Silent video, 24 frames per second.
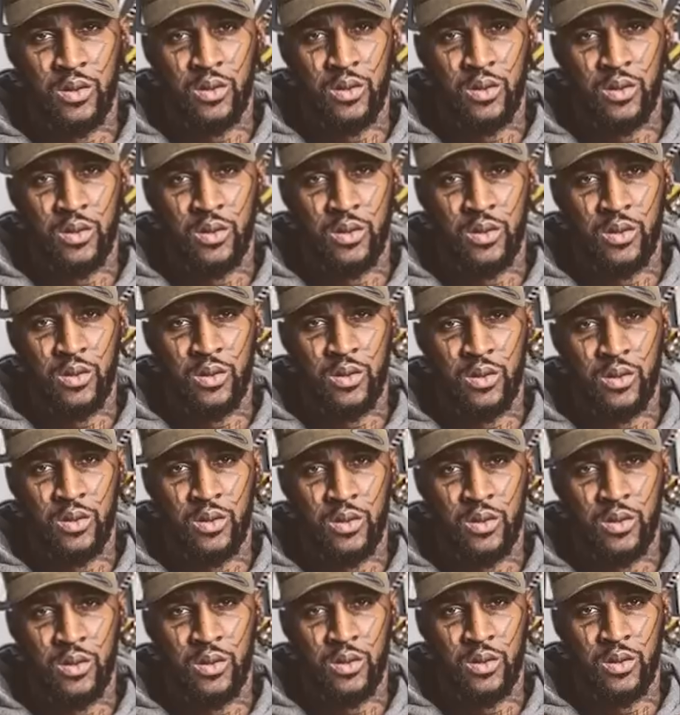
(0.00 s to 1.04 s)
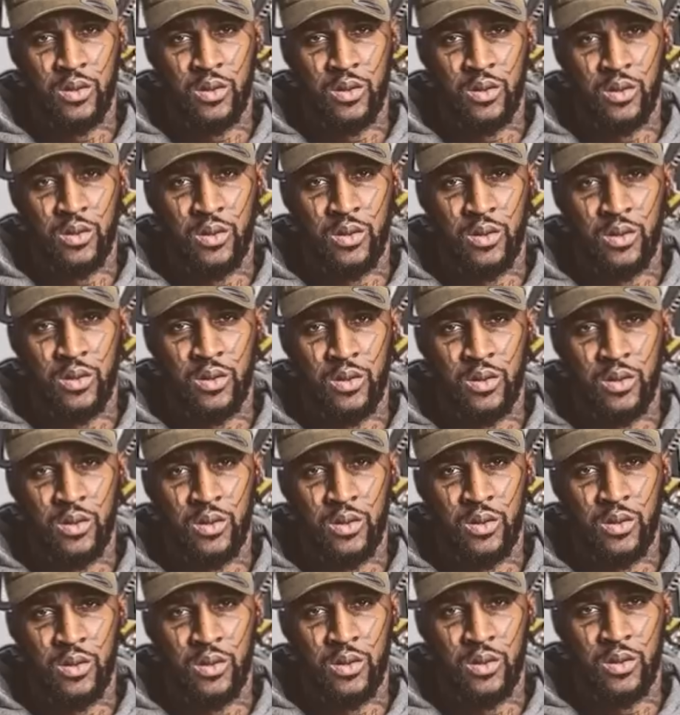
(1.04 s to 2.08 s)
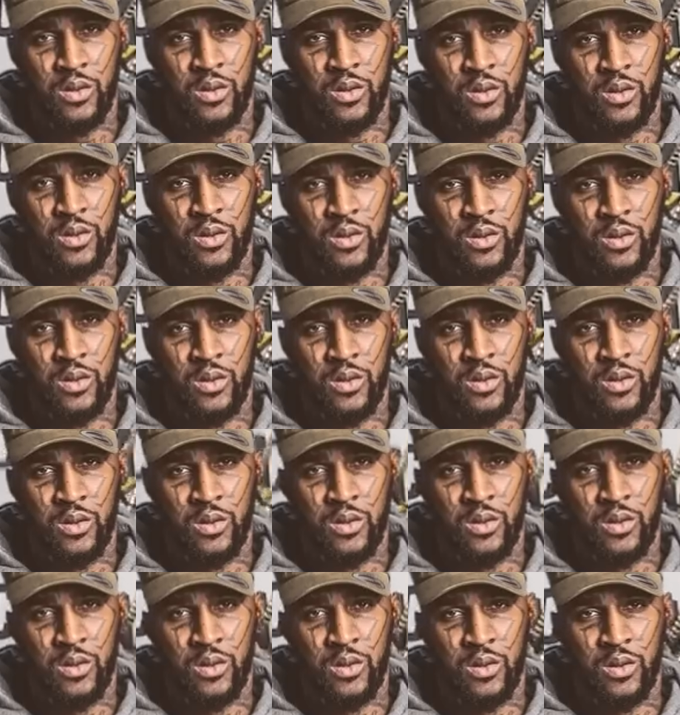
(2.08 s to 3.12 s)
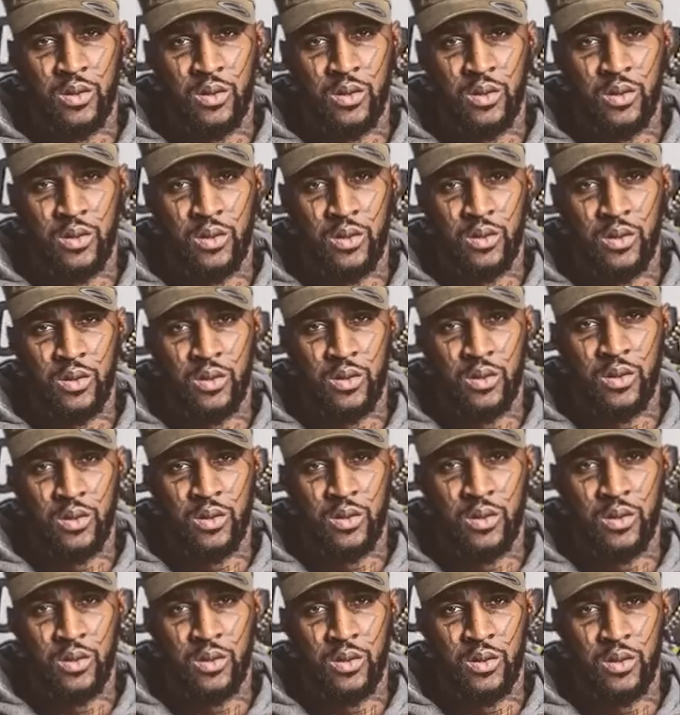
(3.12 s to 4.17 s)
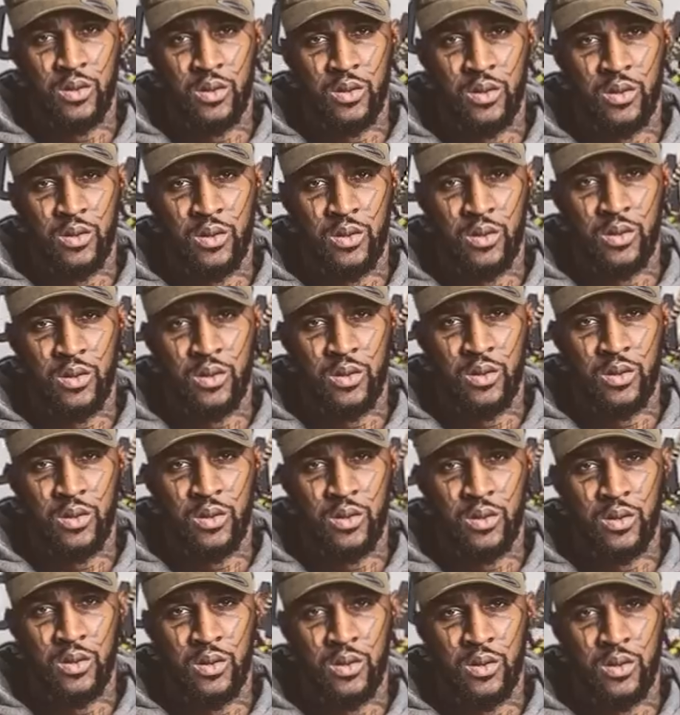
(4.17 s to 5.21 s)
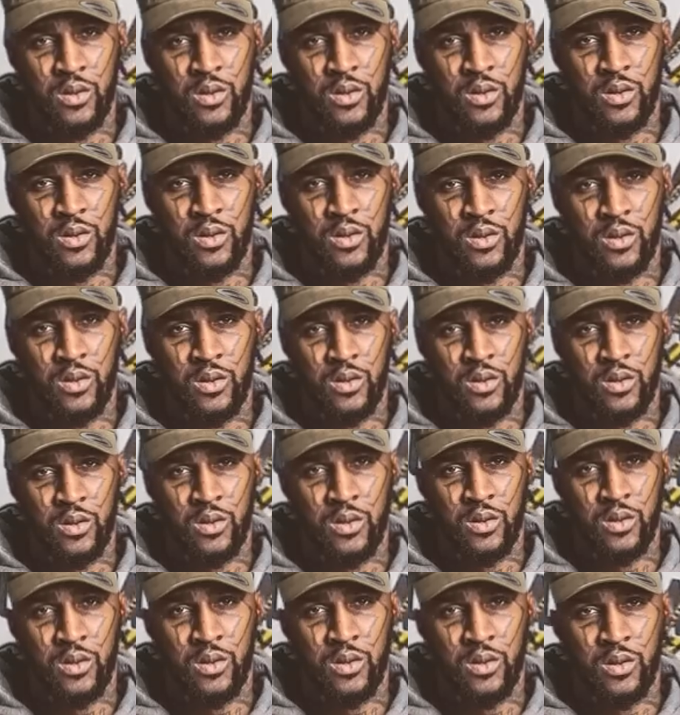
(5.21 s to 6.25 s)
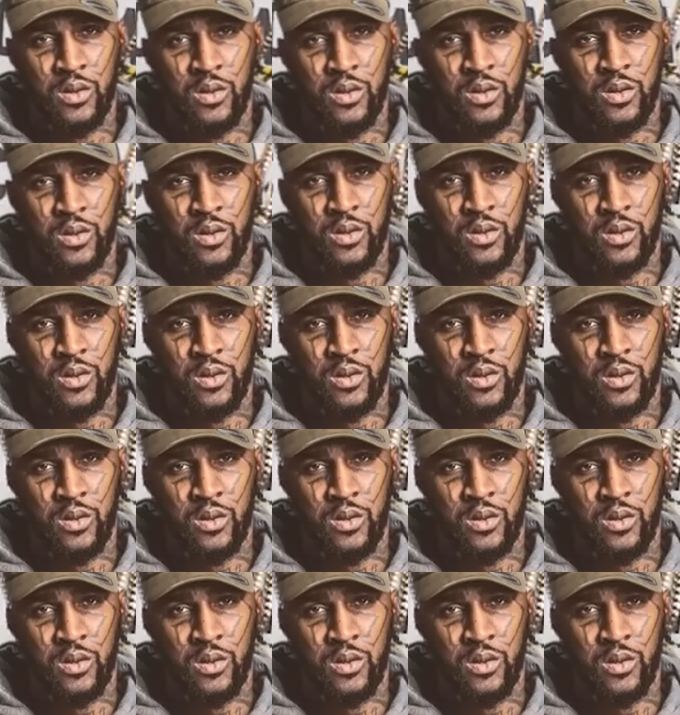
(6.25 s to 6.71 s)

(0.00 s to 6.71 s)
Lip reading: No words are spoken by the person on screen.